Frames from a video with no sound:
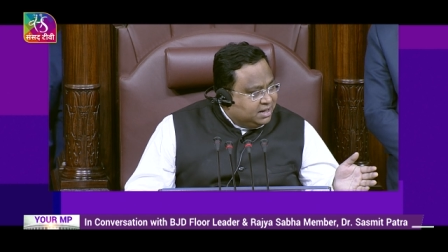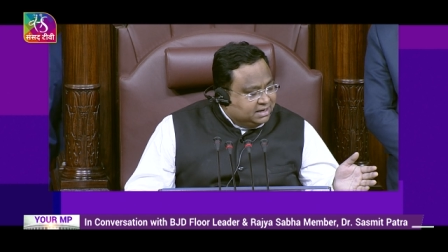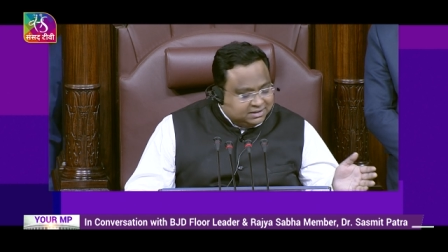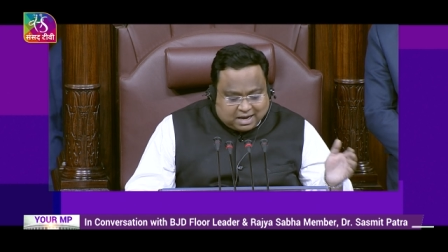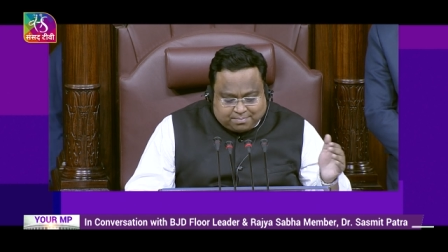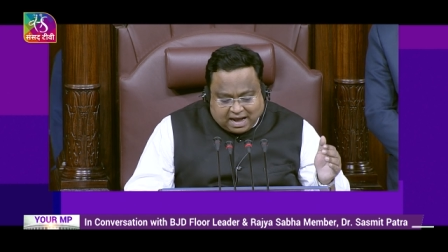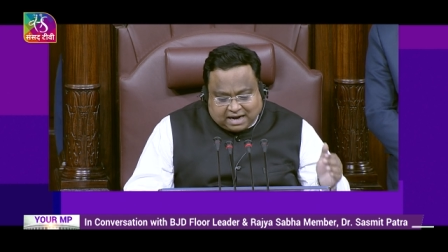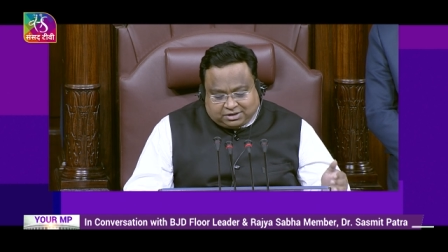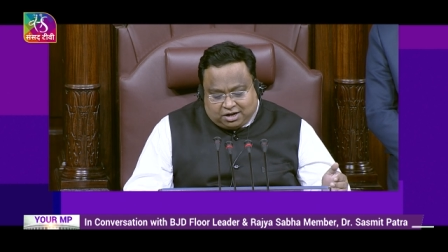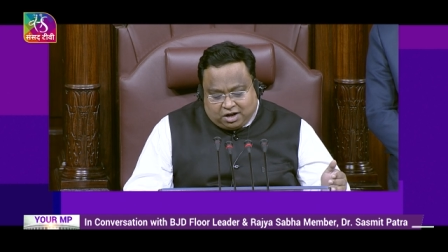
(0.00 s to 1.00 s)
It is a
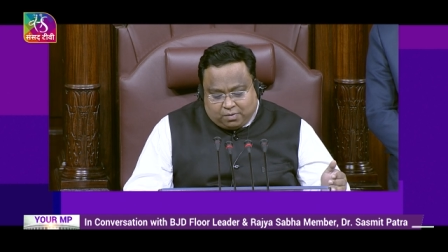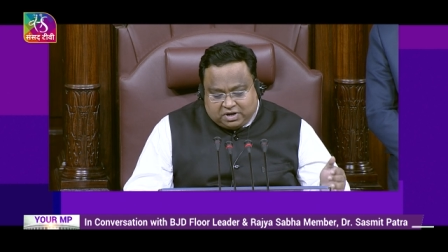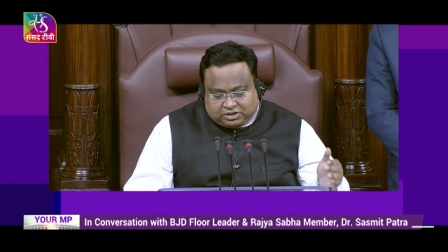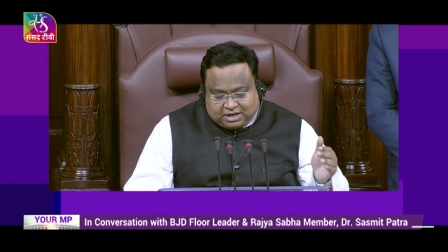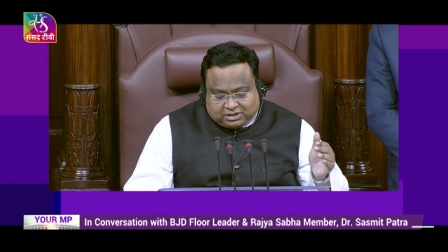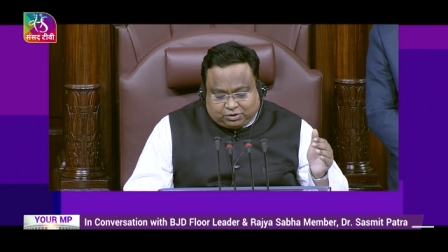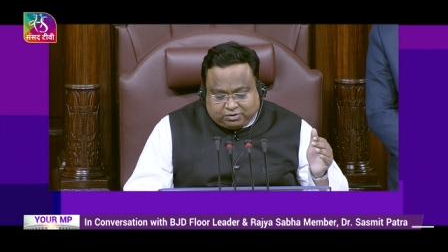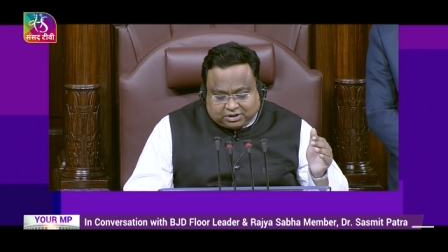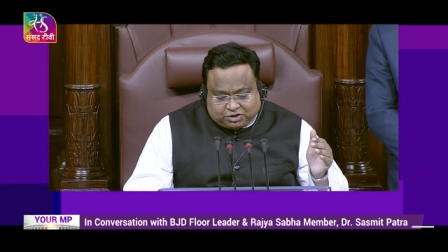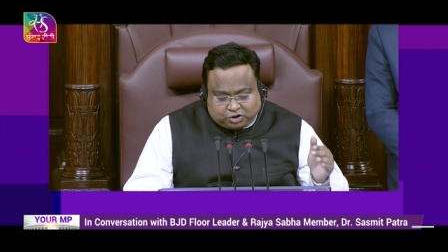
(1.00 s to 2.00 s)
matter which is to
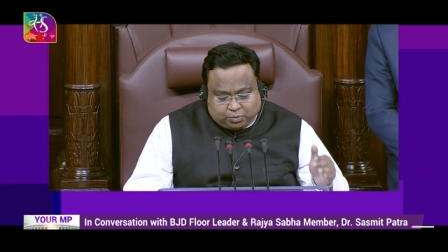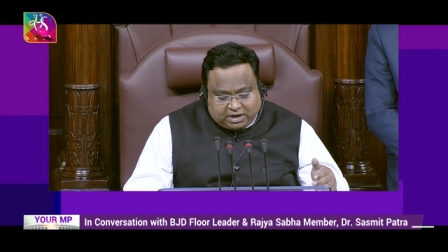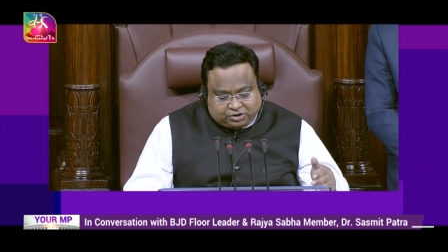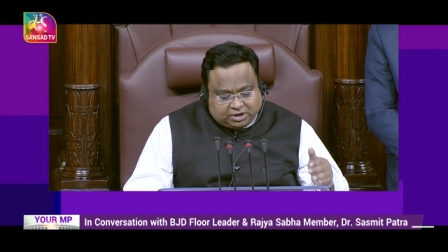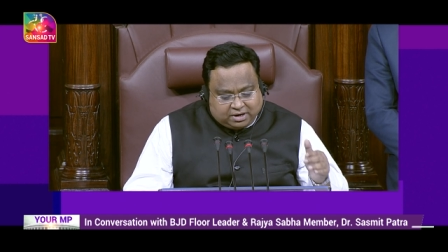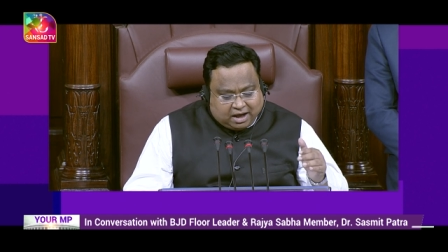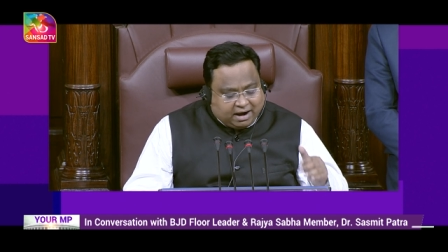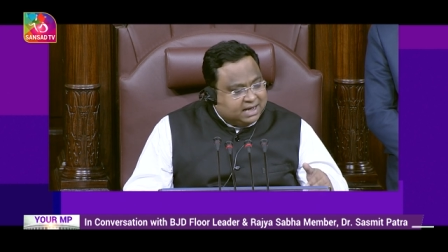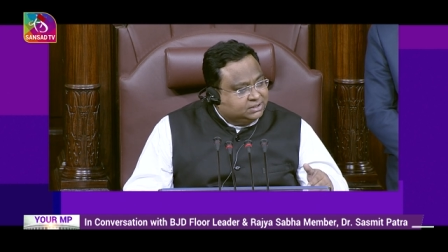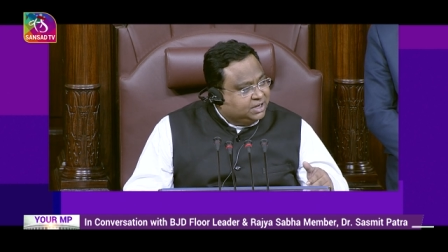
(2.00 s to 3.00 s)
the situation
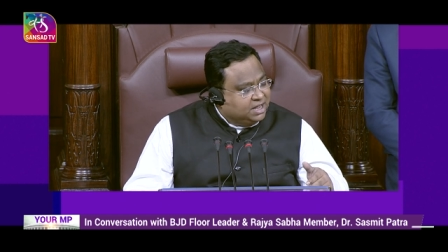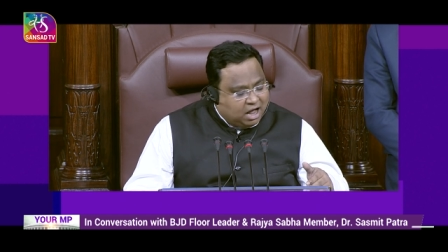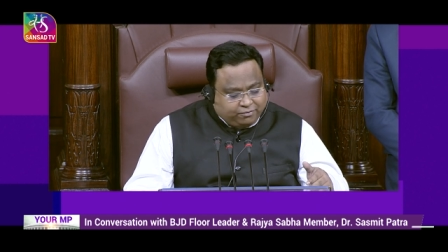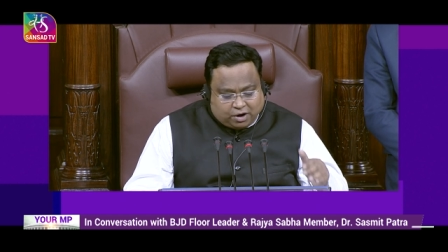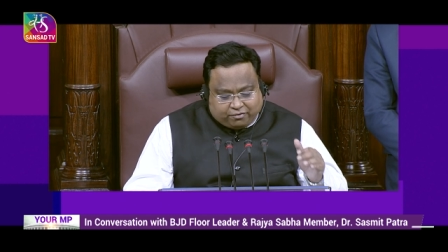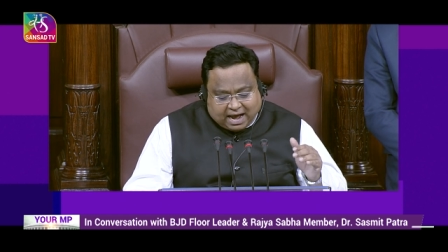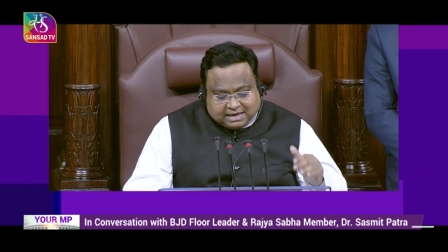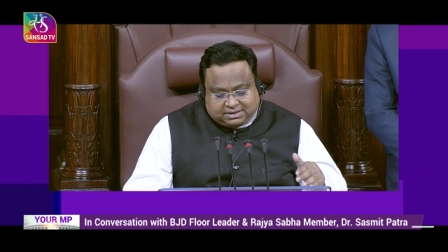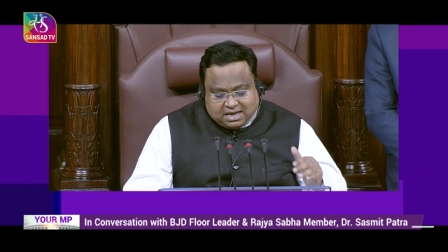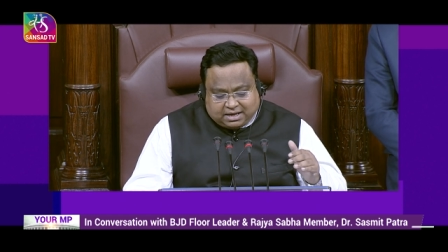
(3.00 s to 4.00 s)
arising out of
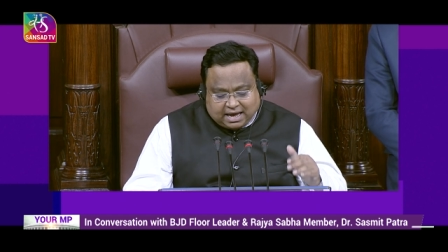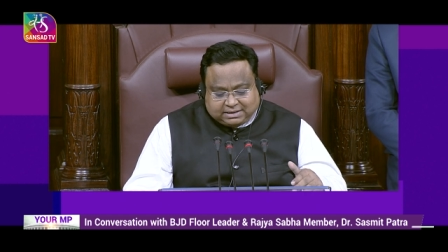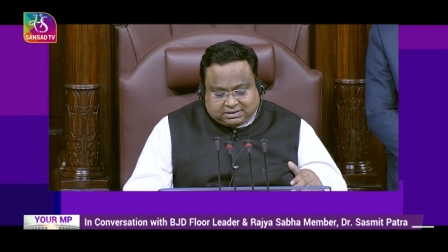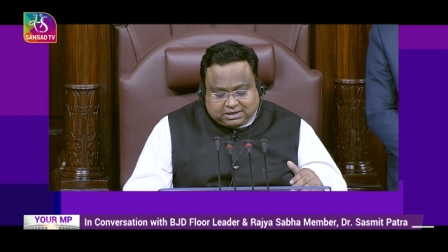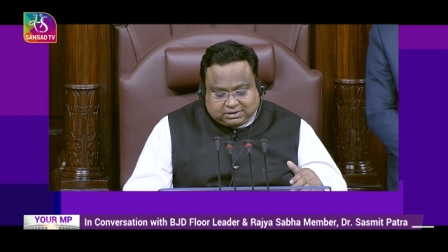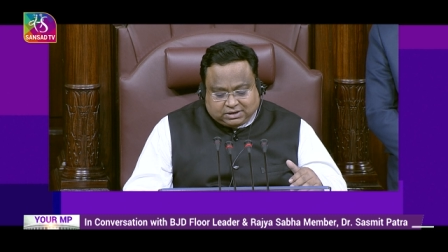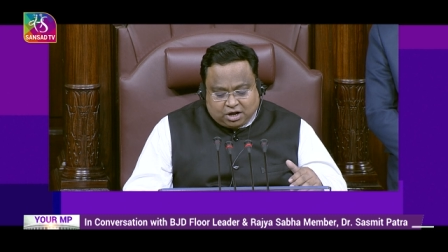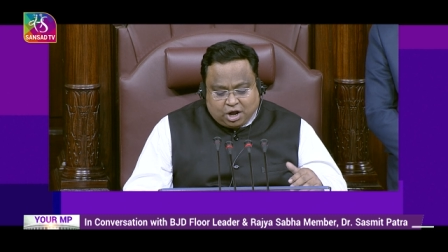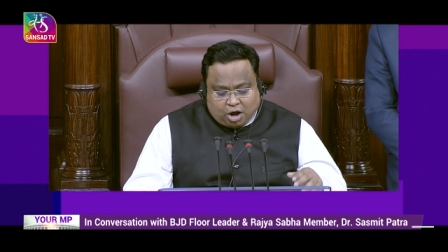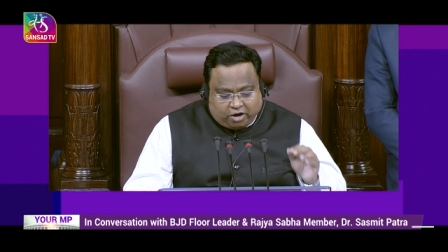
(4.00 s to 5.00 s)
rising cases
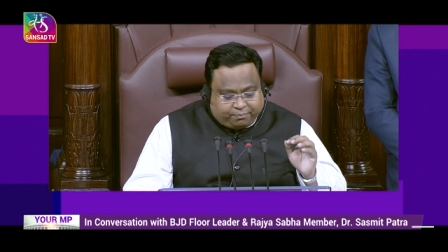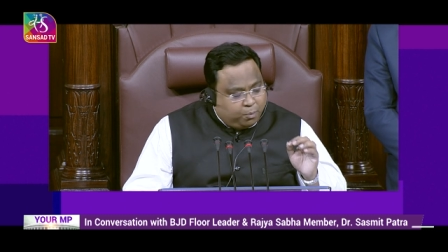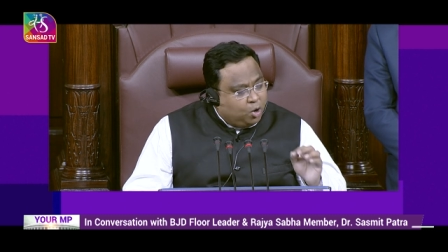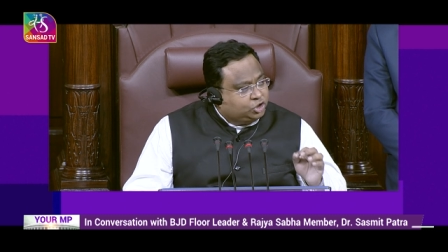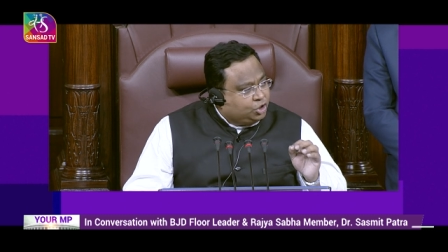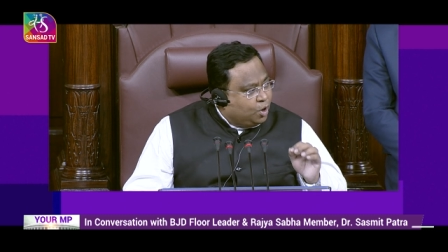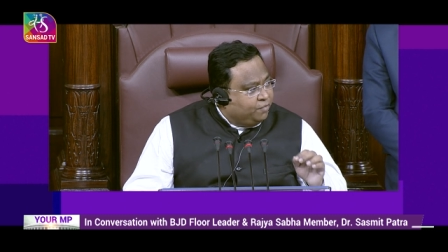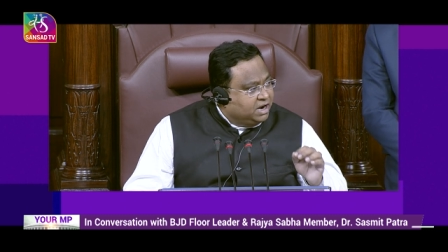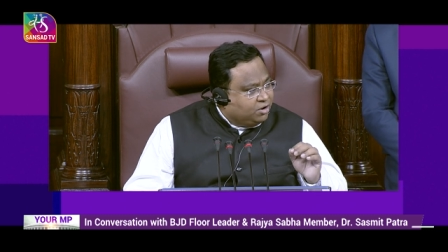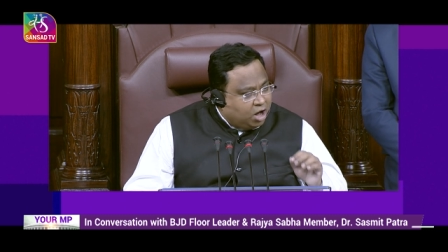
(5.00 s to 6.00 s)
of
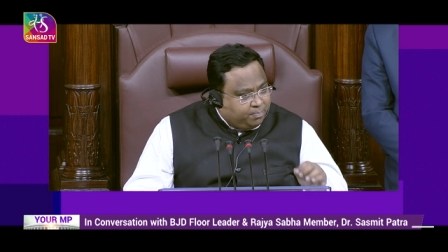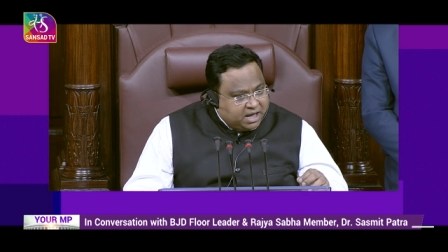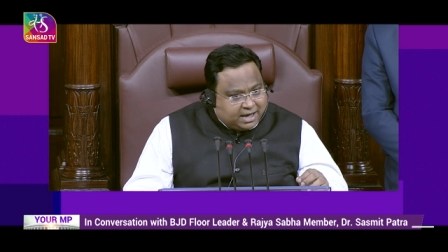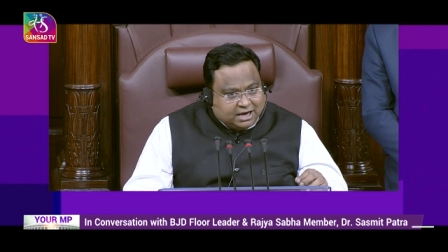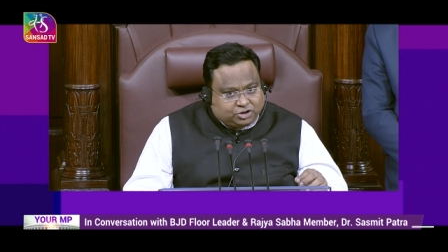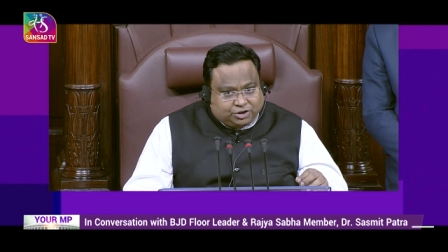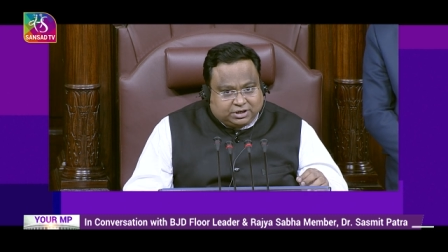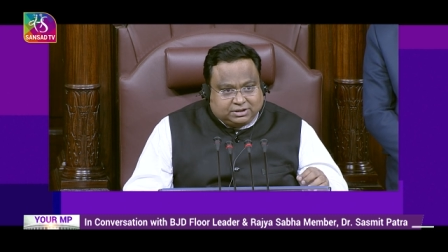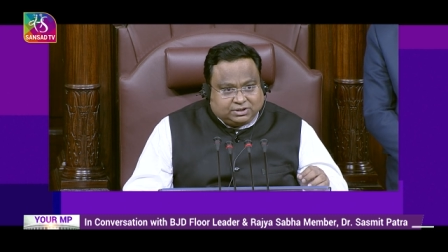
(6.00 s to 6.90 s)
post-COVID complications.